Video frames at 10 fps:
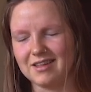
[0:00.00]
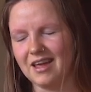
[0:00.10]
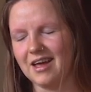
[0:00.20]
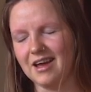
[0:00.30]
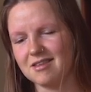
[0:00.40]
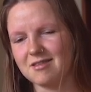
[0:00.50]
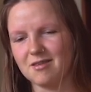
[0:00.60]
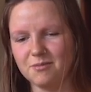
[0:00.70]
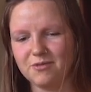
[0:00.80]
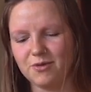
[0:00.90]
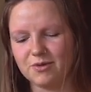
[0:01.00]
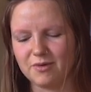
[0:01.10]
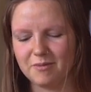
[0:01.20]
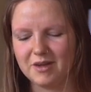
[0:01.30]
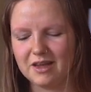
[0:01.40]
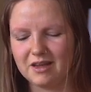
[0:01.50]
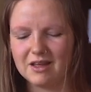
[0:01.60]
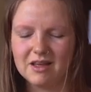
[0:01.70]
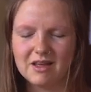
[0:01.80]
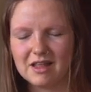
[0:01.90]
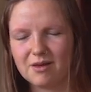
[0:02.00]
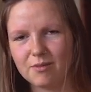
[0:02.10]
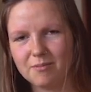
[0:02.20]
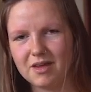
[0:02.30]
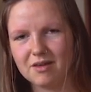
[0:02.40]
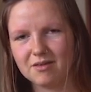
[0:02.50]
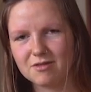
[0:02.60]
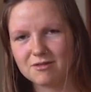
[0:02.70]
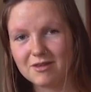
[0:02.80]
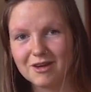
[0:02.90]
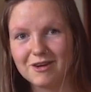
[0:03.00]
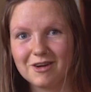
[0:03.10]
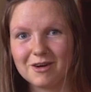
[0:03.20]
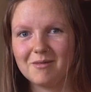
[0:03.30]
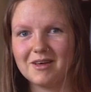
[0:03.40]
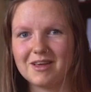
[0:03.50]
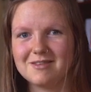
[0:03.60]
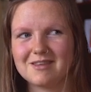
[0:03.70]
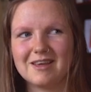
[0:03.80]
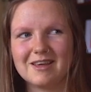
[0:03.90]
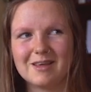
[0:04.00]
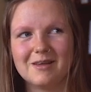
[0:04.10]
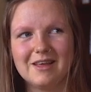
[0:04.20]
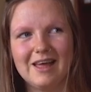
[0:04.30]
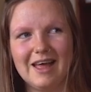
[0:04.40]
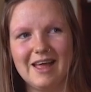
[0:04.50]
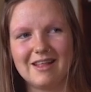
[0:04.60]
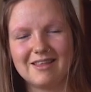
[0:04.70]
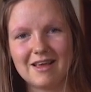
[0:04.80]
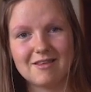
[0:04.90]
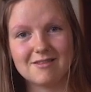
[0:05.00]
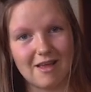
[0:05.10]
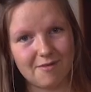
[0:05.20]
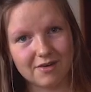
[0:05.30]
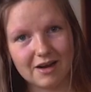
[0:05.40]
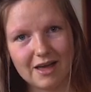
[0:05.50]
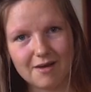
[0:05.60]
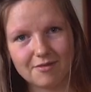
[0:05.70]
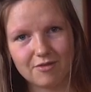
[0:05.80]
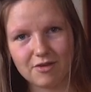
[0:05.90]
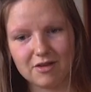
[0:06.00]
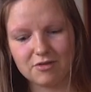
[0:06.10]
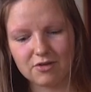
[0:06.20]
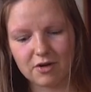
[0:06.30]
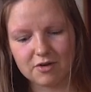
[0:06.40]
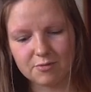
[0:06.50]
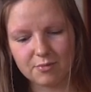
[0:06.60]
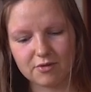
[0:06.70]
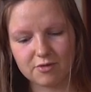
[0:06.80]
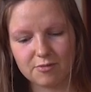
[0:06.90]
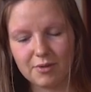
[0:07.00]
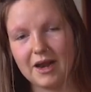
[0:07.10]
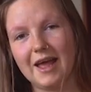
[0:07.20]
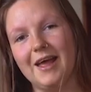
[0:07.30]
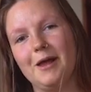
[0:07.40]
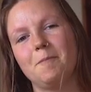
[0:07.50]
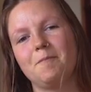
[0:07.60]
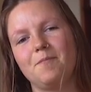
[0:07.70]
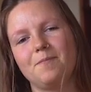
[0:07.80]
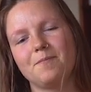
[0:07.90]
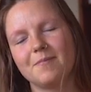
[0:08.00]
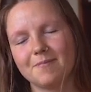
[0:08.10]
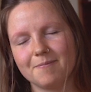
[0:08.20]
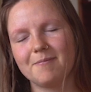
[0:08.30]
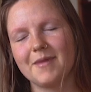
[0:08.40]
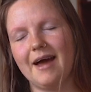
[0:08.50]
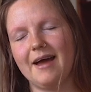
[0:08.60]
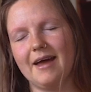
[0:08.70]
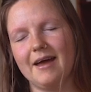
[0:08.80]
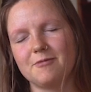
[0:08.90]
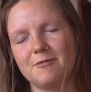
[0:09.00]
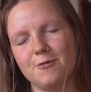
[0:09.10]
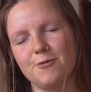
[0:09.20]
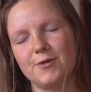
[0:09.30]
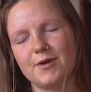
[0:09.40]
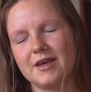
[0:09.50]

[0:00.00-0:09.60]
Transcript: They had some food for me. They were meals, not amazing, and things definitely have to change in hospitals, but hey, I had food.